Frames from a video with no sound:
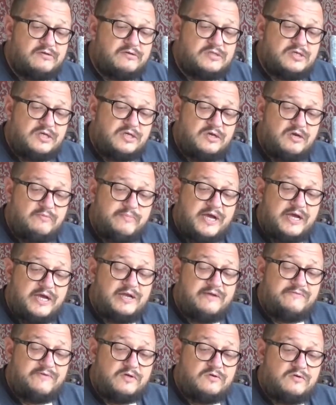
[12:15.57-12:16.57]
so you can go back and
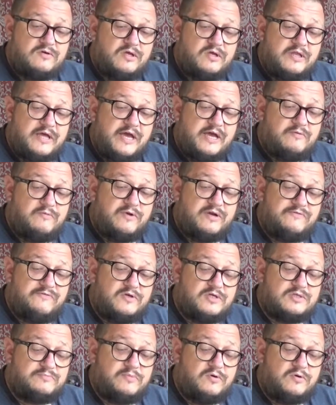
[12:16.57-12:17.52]
have a look at that when I first